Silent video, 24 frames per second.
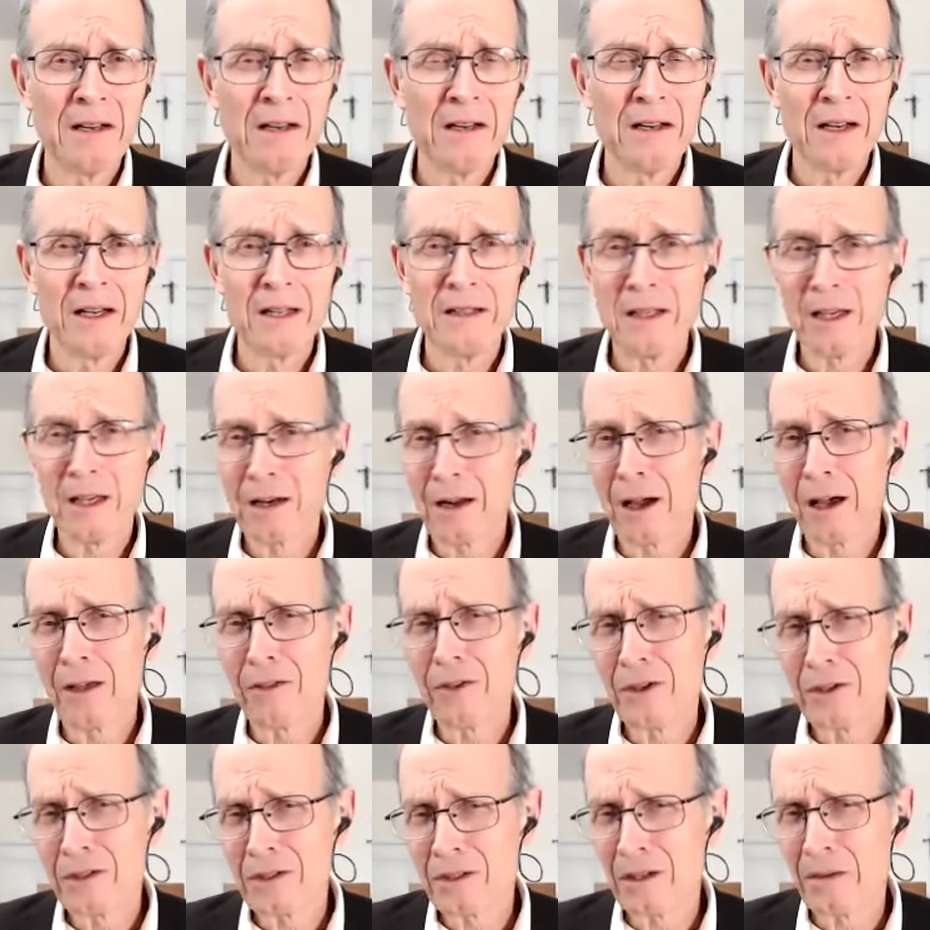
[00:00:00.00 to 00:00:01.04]
And yet
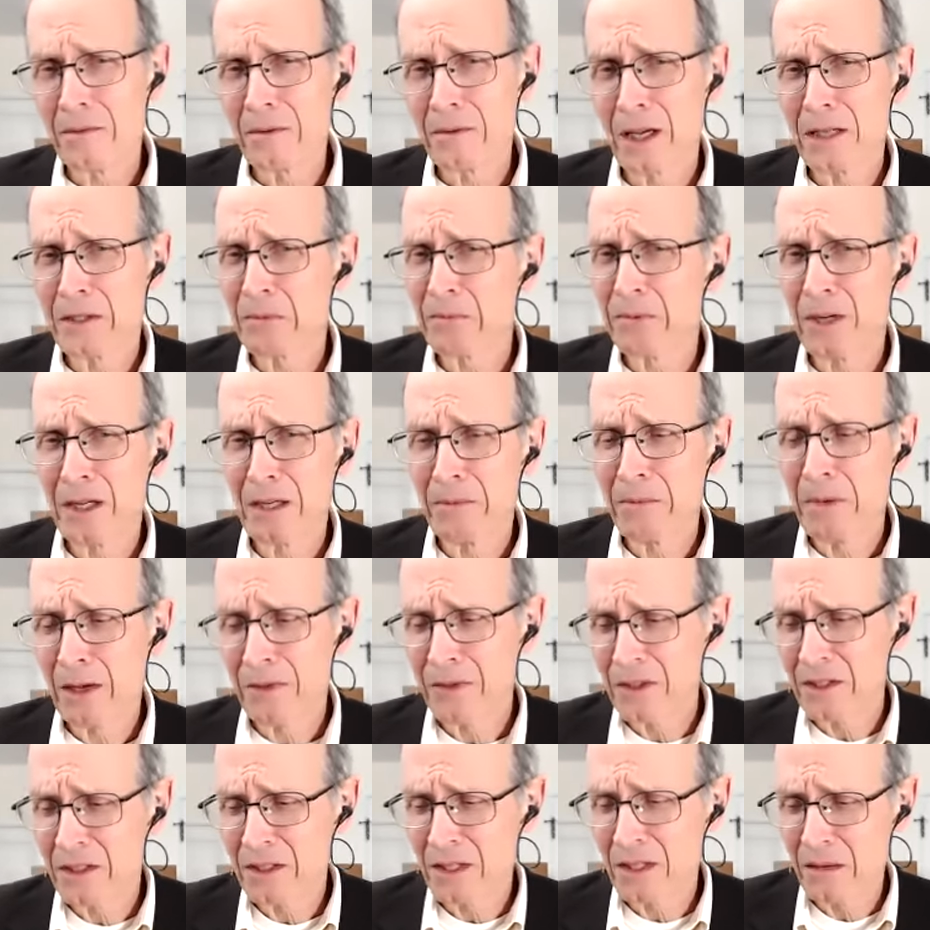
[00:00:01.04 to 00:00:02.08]
others sometimes pray about
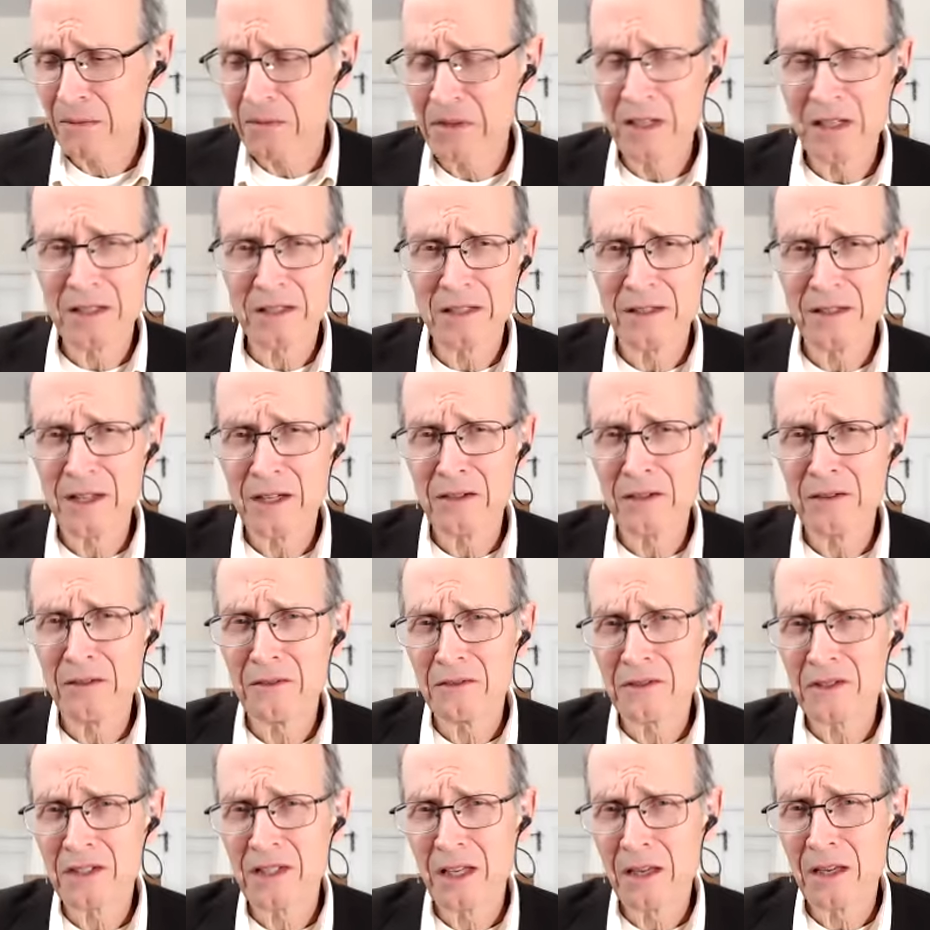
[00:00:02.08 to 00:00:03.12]
the same things and they don't
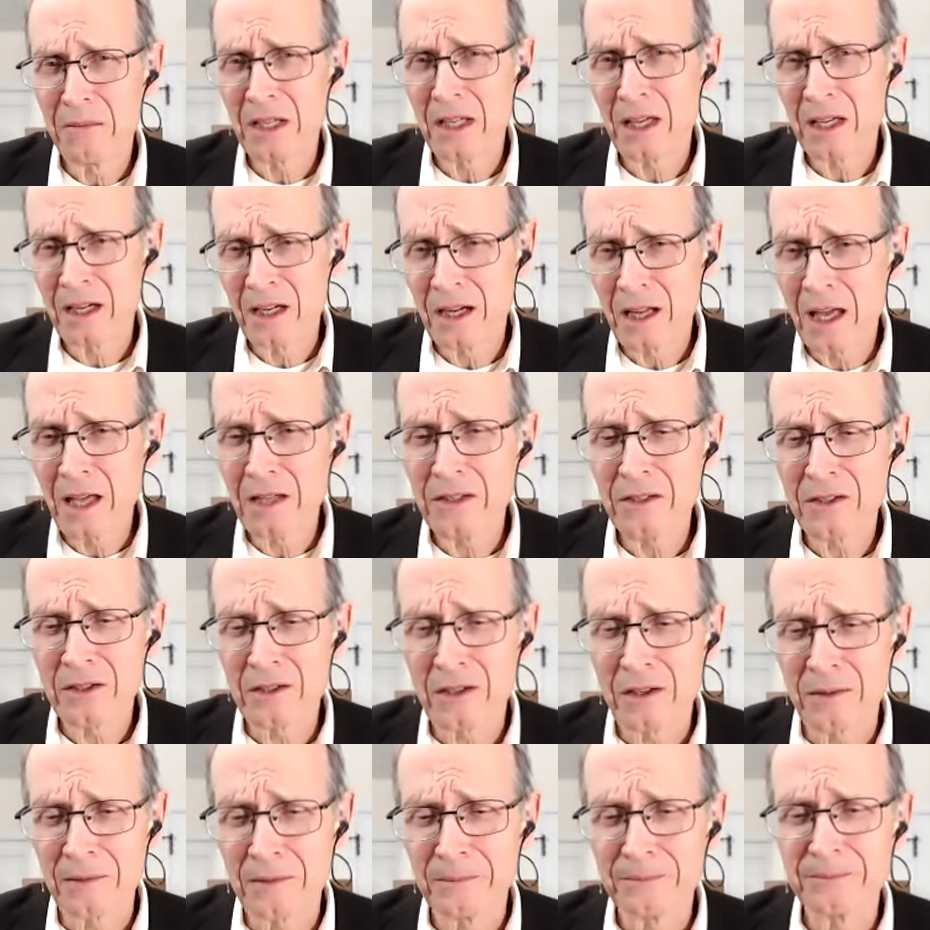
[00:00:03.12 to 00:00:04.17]
seem to get an
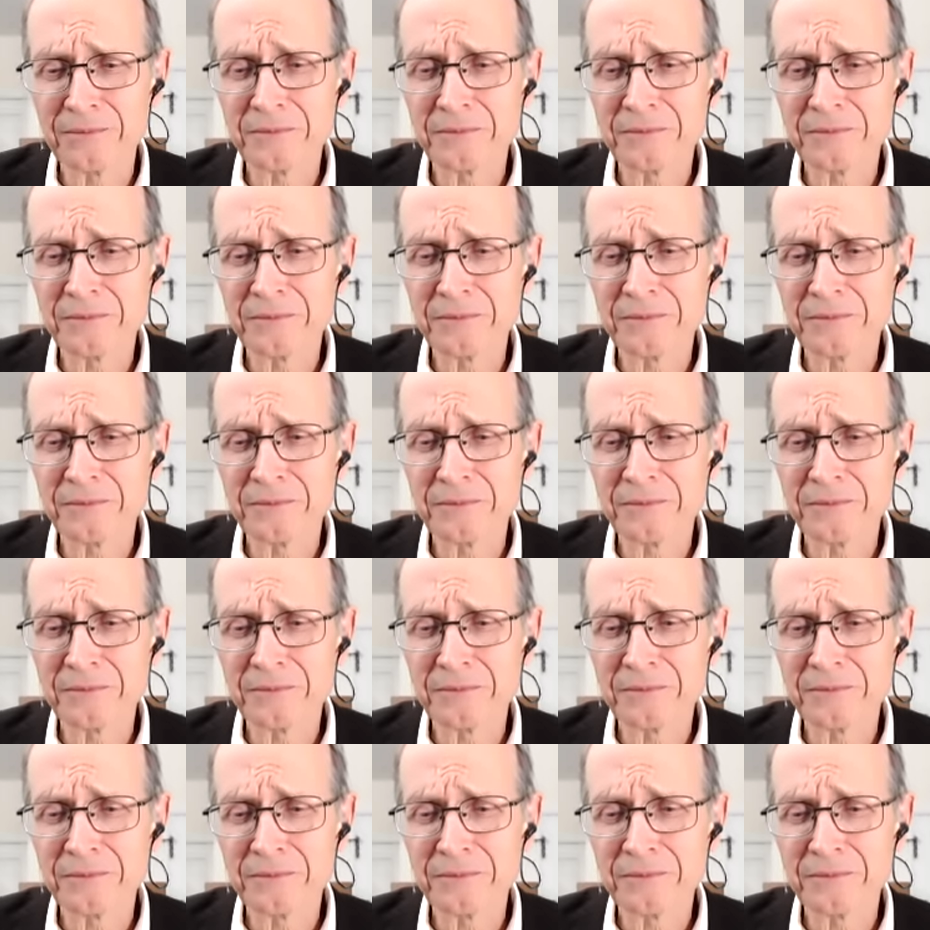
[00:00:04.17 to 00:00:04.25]
answer.